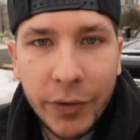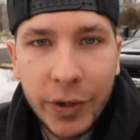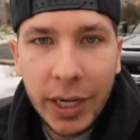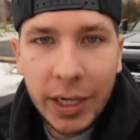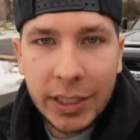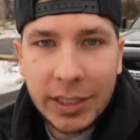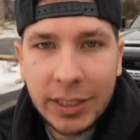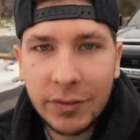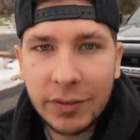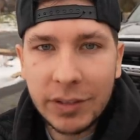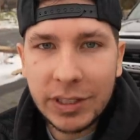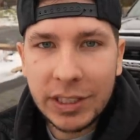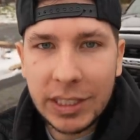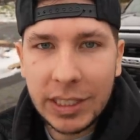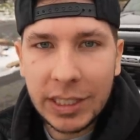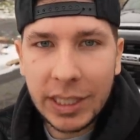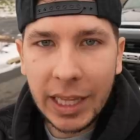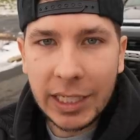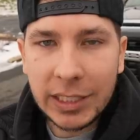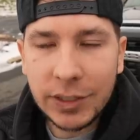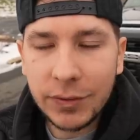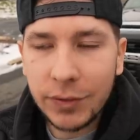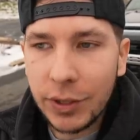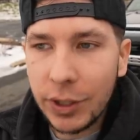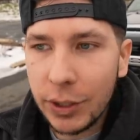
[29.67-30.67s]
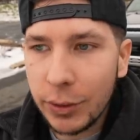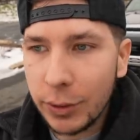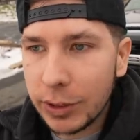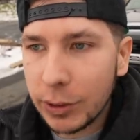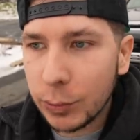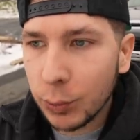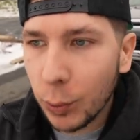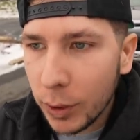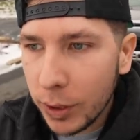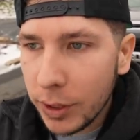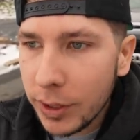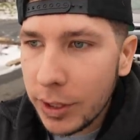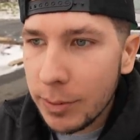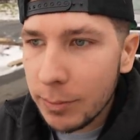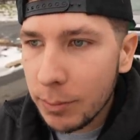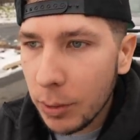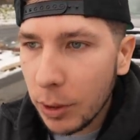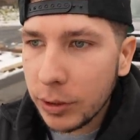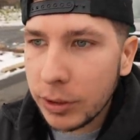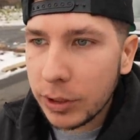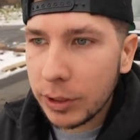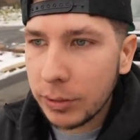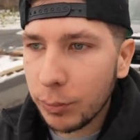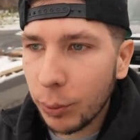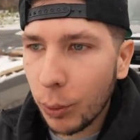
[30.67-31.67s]
you guys haven't seen the last video, it's one of the
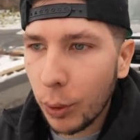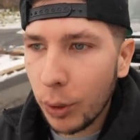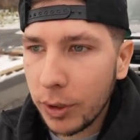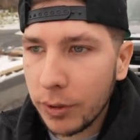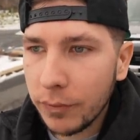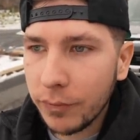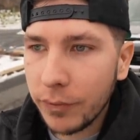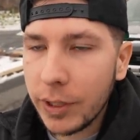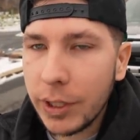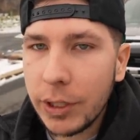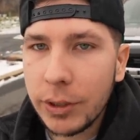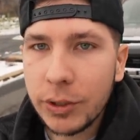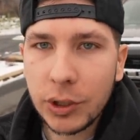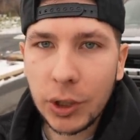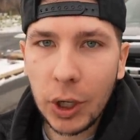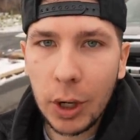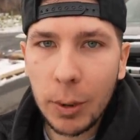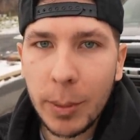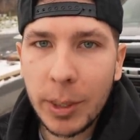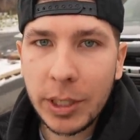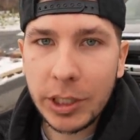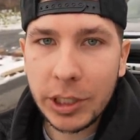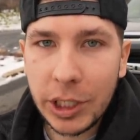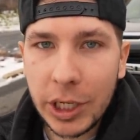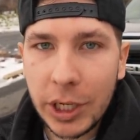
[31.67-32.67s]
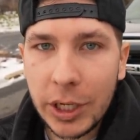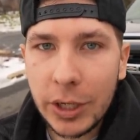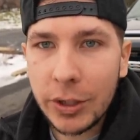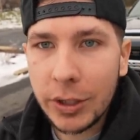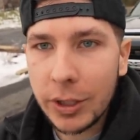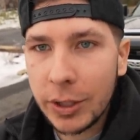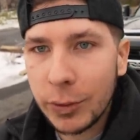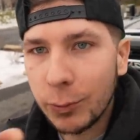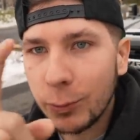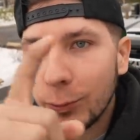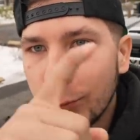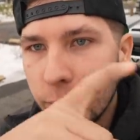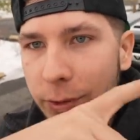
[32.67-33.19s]
most important videos on my channel. And